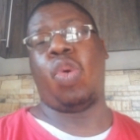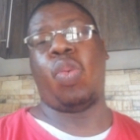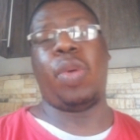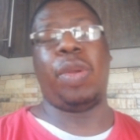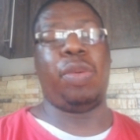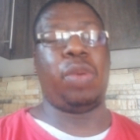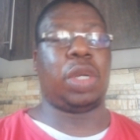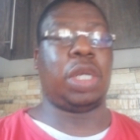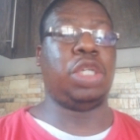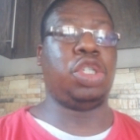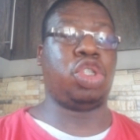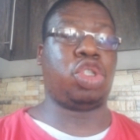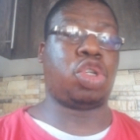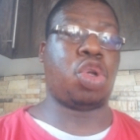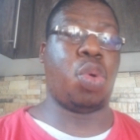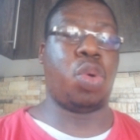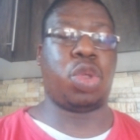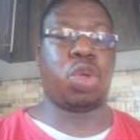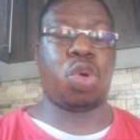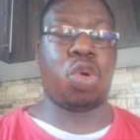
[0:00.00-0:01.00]
when you can just
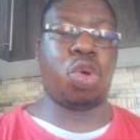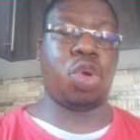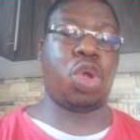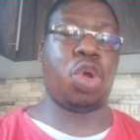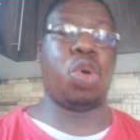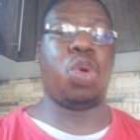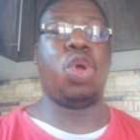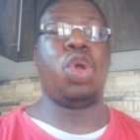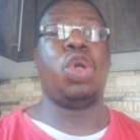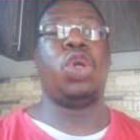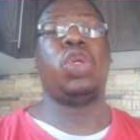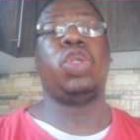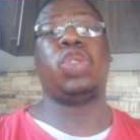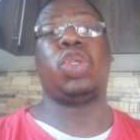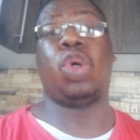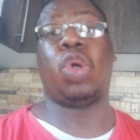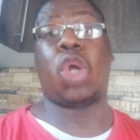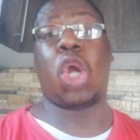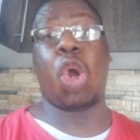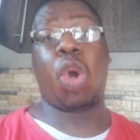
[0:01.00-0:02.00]
go with audio.
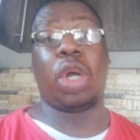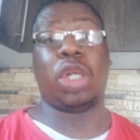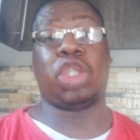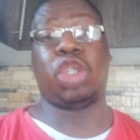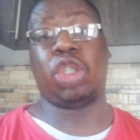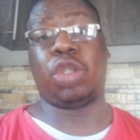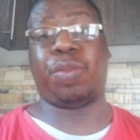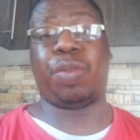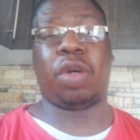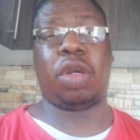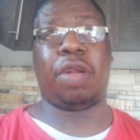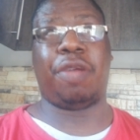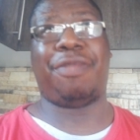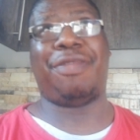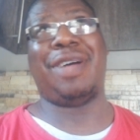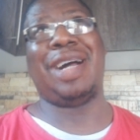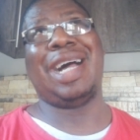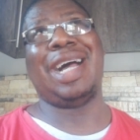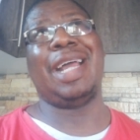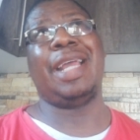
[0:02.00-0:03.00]
So go out to
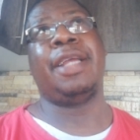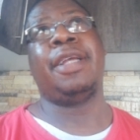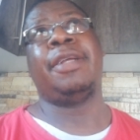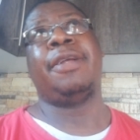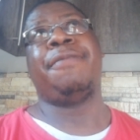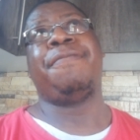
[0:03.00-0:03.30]
Spotify